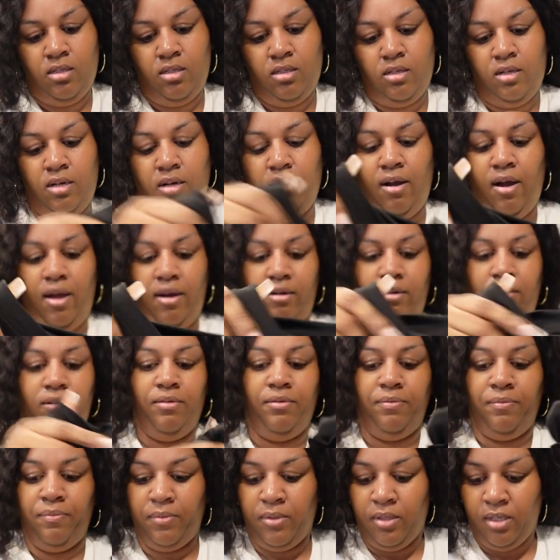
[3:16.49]
Girl, I don't know.
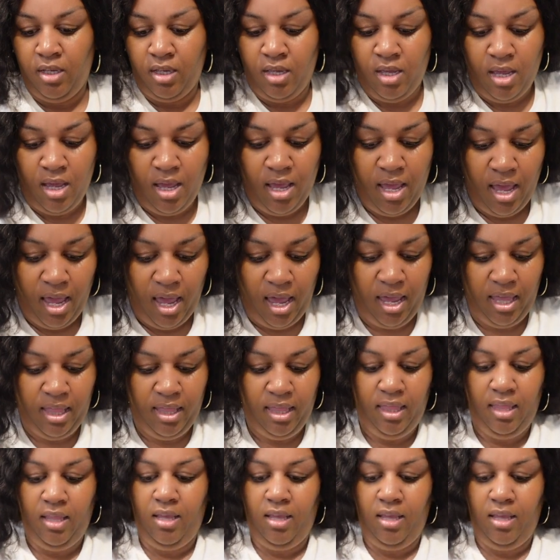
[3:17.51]
And